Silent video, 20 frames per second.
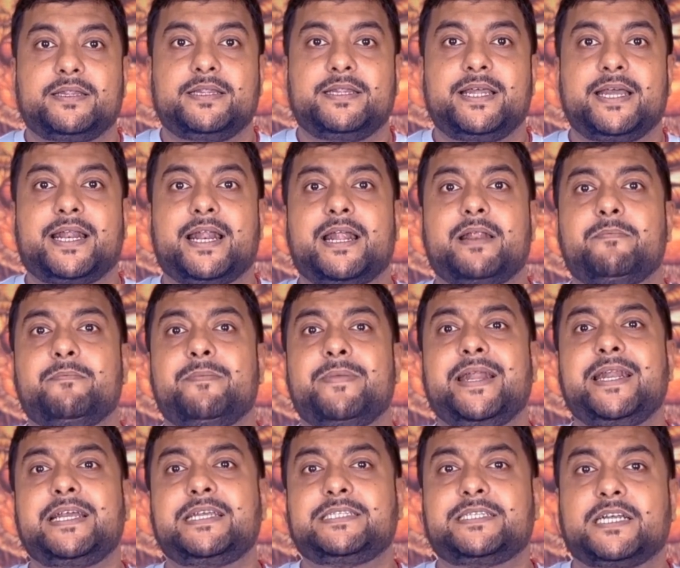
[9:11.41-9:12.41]
There are
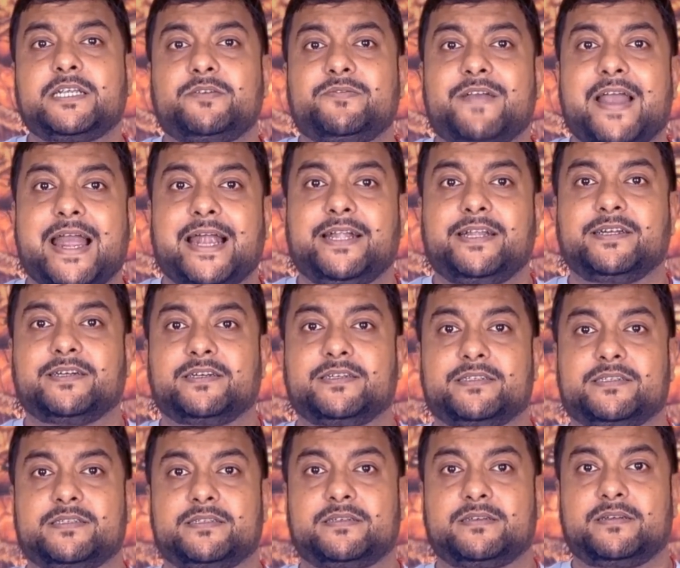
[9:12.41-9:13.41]
many such
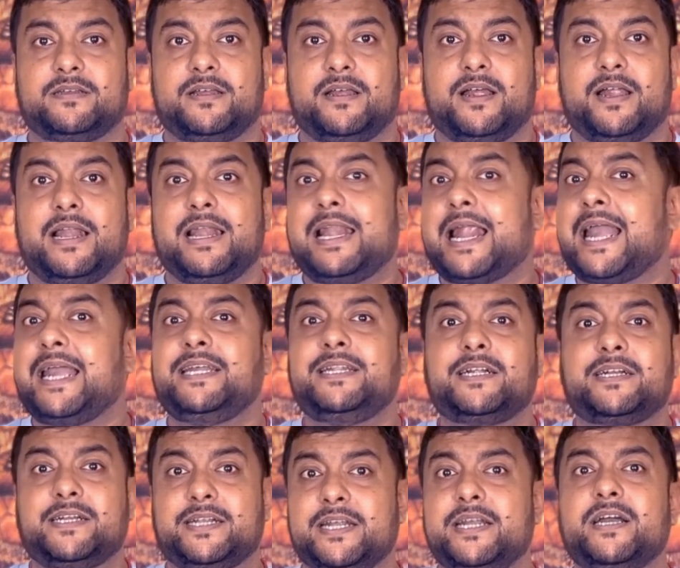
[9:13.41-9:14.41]
factors, like
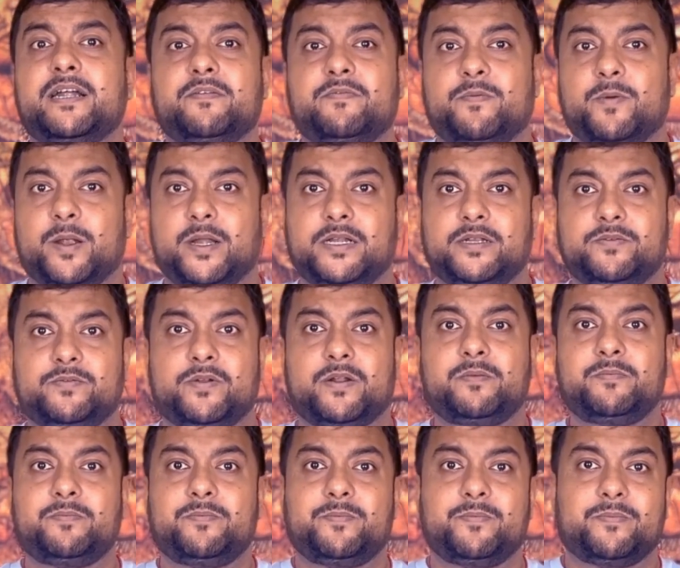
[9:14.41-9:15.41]
the trigger points
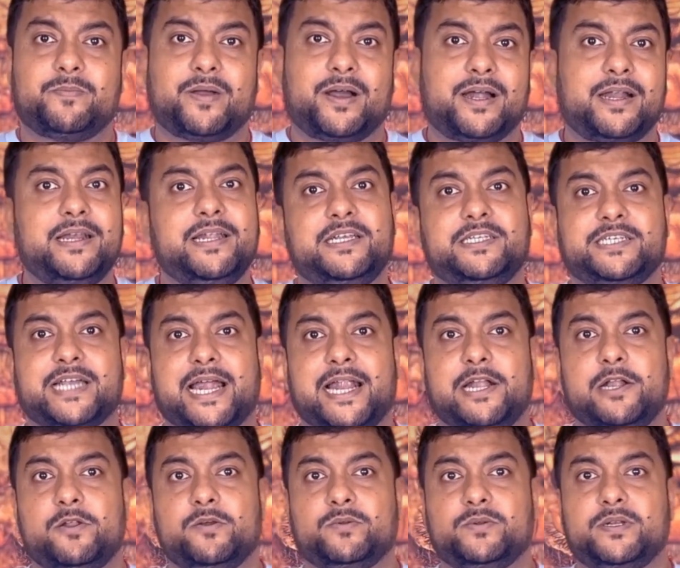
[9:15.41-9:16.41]
from early
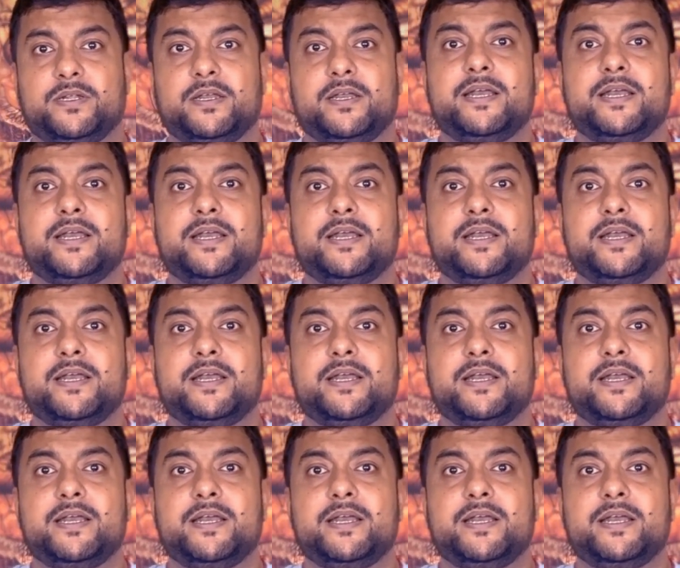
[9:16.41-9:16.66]
childhood.